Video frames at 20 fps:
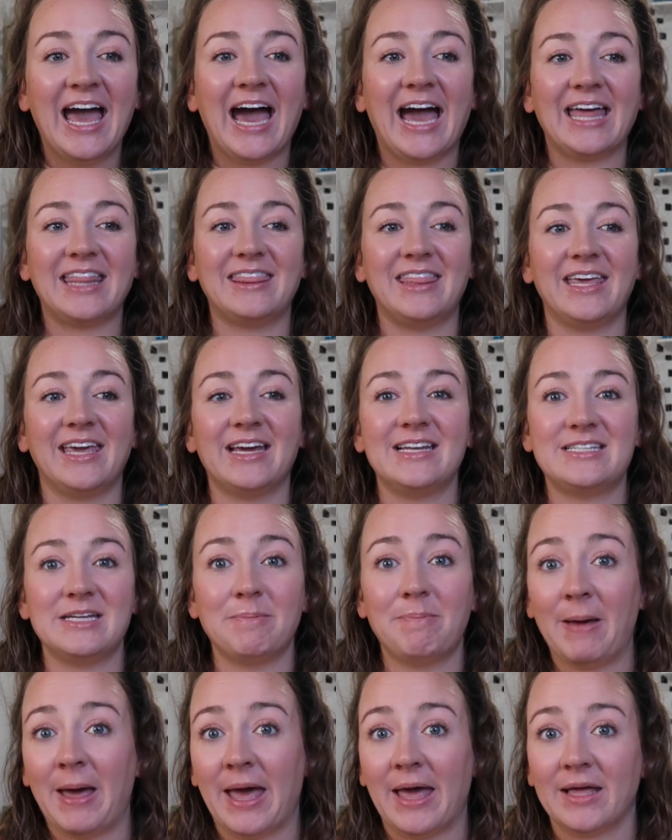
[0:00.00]
I think it
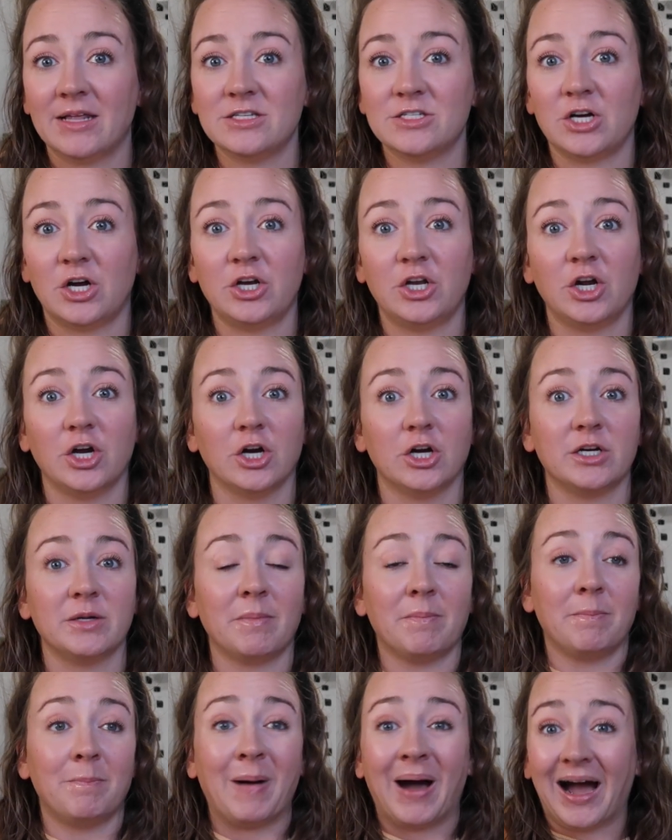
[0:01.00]
depends on your
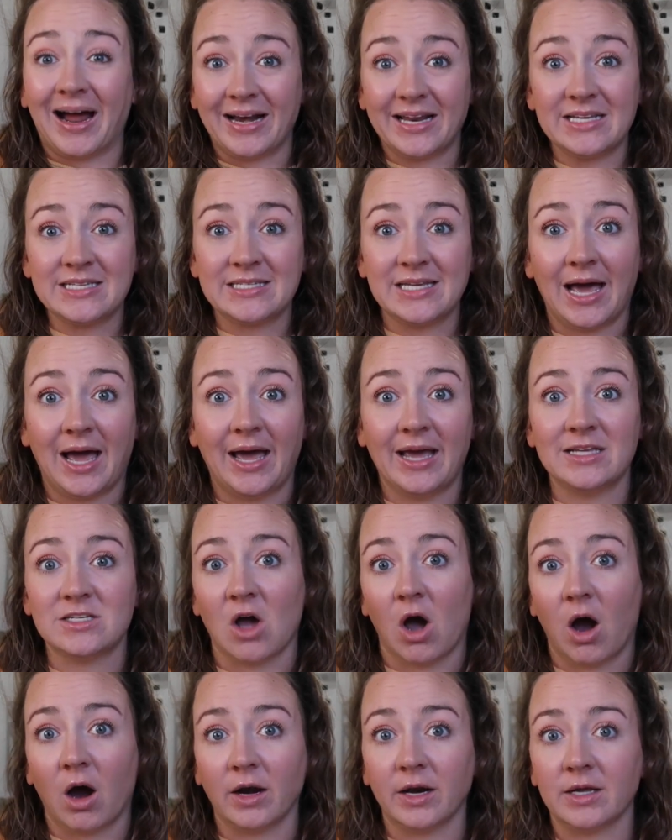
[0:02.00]
body size,
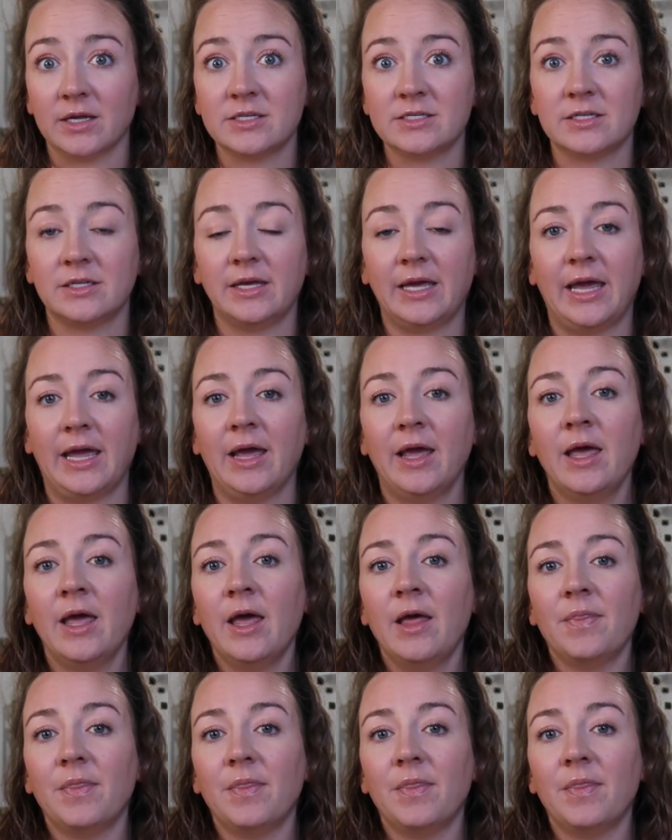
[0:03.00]
honestly.